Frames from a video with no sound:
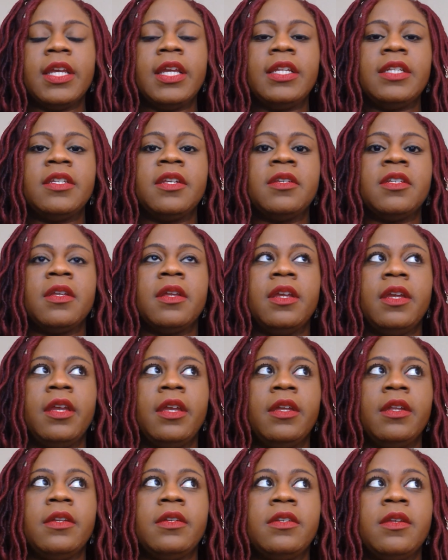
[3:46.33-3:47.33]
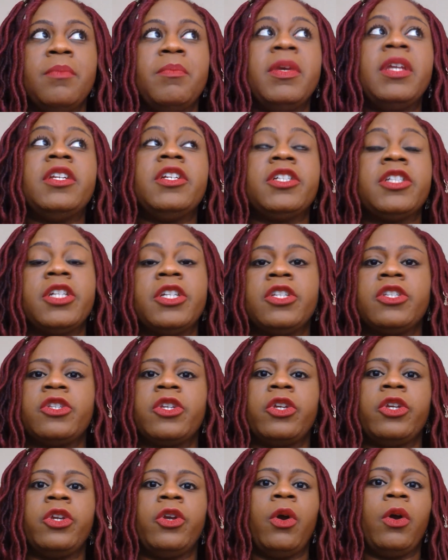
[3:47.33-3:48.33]
it diminishes
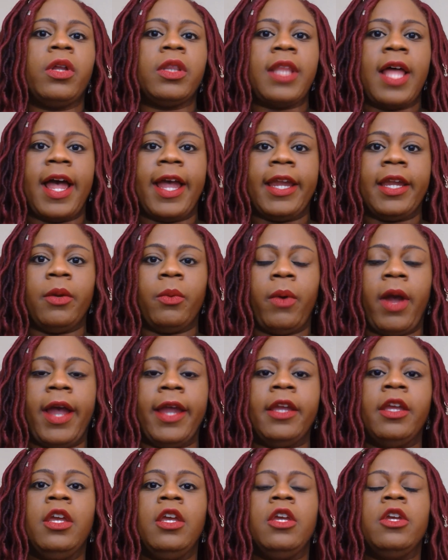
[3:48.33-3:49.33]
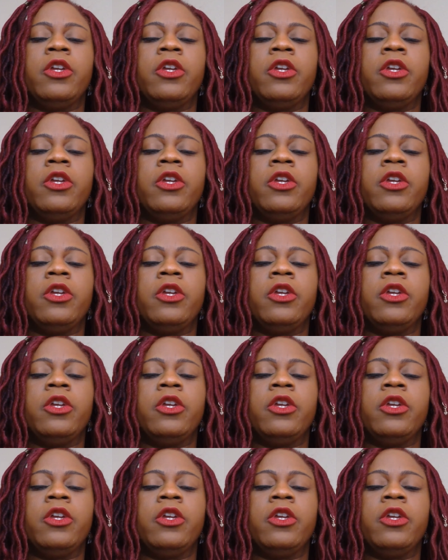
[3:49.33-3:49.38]
your light, right?